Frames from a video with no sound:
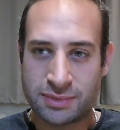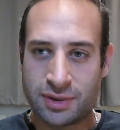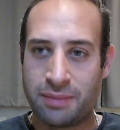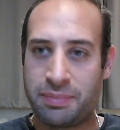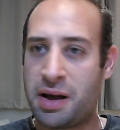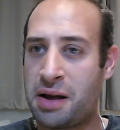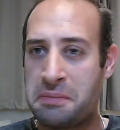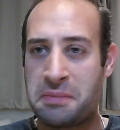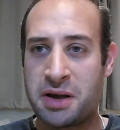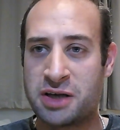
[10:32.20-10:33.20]
But
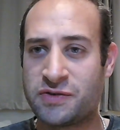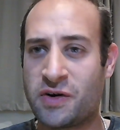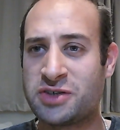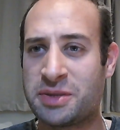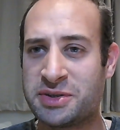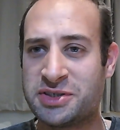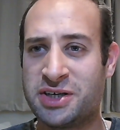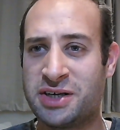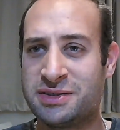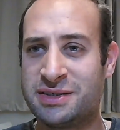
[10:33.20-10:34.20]
as far as I'm
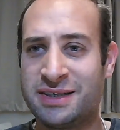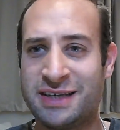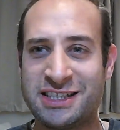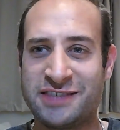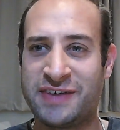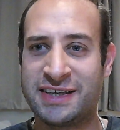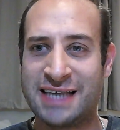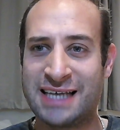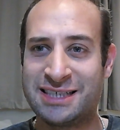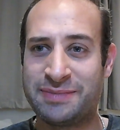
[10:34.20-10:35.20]
concerned, it's a
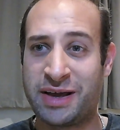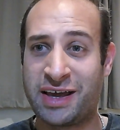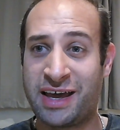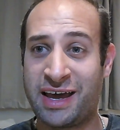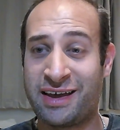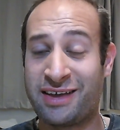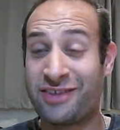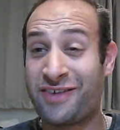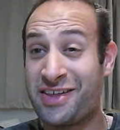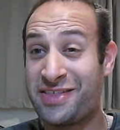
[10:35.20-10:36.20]
fantastic bit of kit. And the
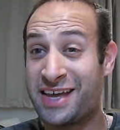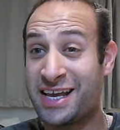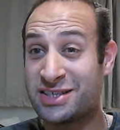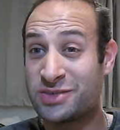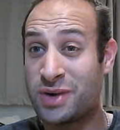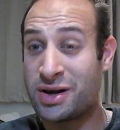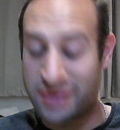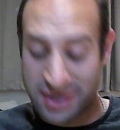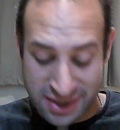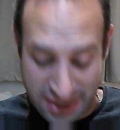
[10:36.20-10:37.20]
great thing is as well
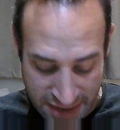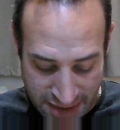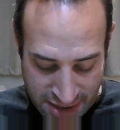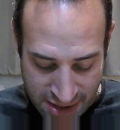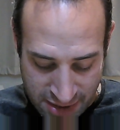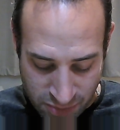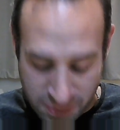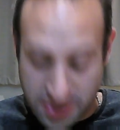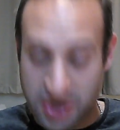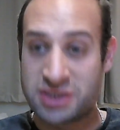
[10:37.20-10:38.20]
is
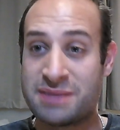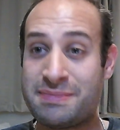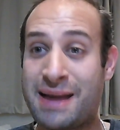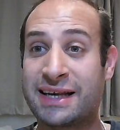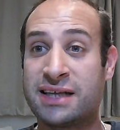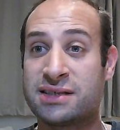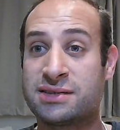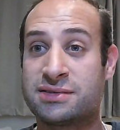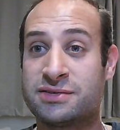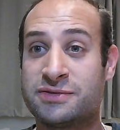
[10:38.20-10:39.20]
because of the
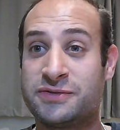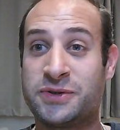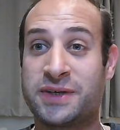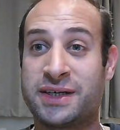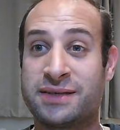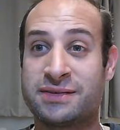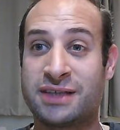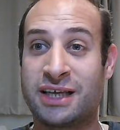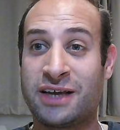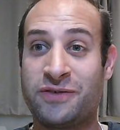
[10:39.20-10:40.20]
magnets for it,
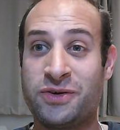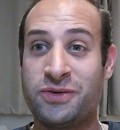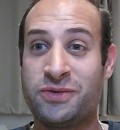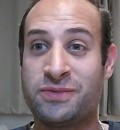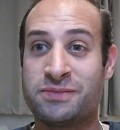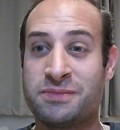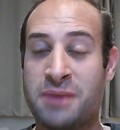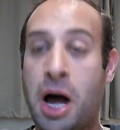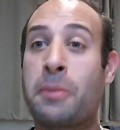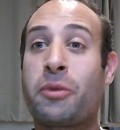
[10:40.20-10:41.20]
if you
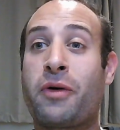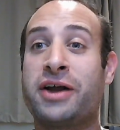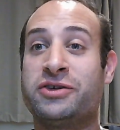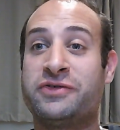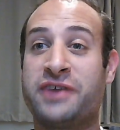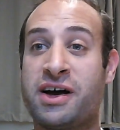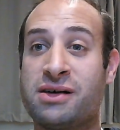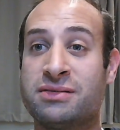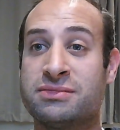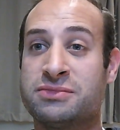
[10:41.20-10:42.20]
upgrade your VR,
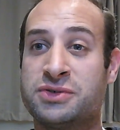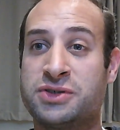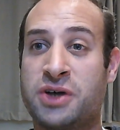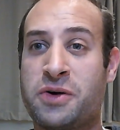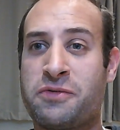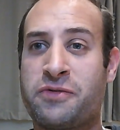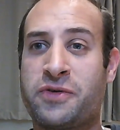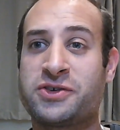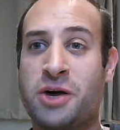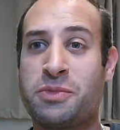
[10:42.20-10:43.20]
so for
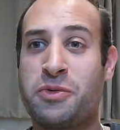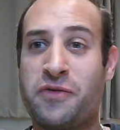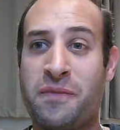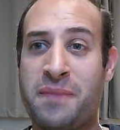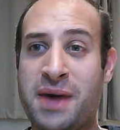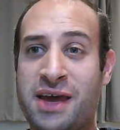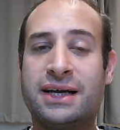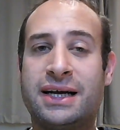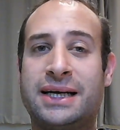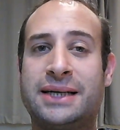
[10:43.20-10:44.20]
example for me,
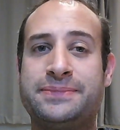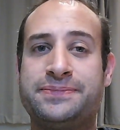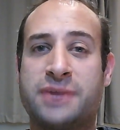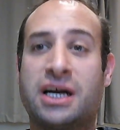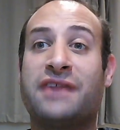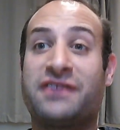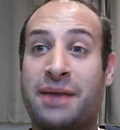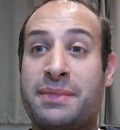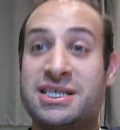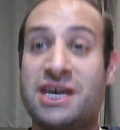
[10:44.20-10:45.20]
I'd love to get
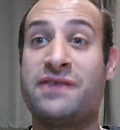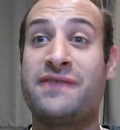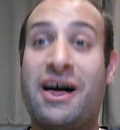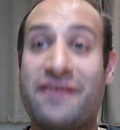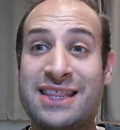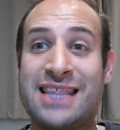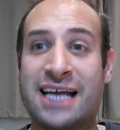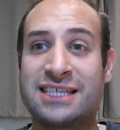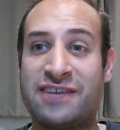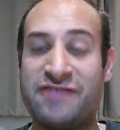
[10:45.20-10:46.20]
myself a Valve
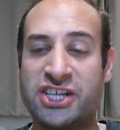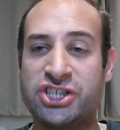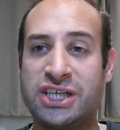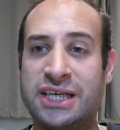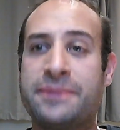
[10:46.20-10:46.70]
Index eventually.